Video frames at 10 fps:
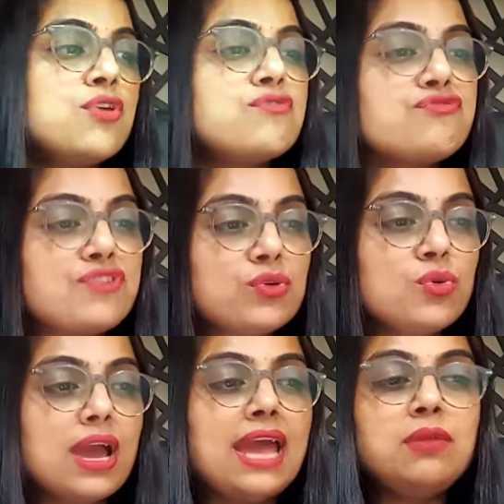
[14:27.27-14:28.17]

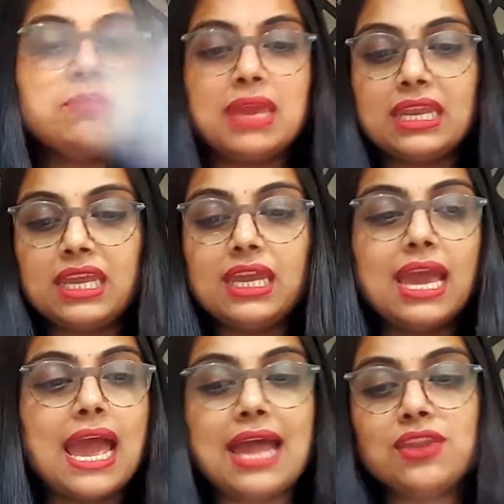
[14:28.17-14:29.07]
few and many,
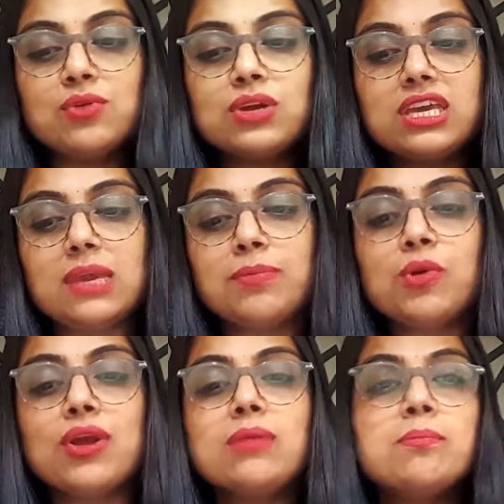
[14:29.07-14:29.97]
and you keep
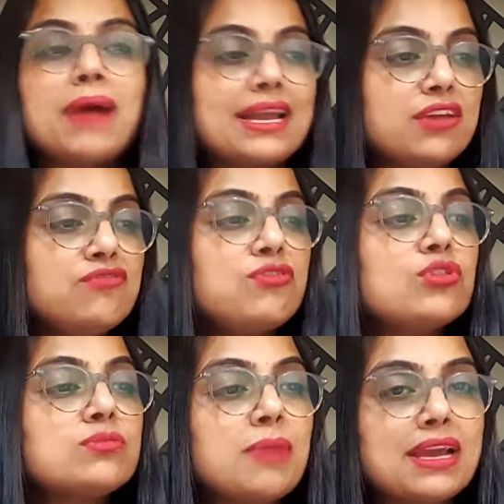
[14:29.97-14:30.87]
going back and
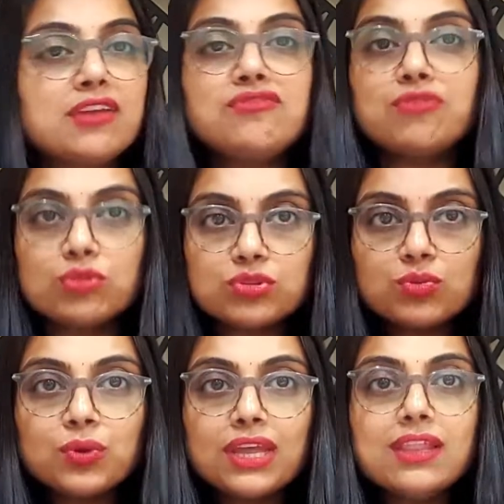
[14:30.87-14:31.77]
forth
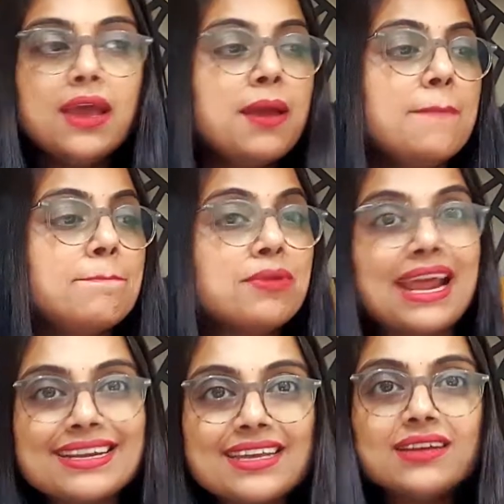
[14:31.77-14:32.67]
with
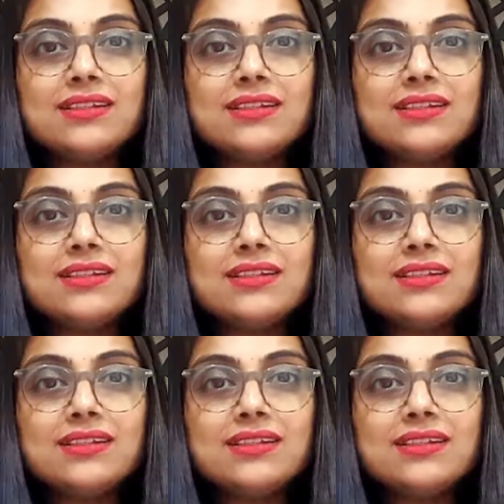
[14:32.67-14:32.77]
practical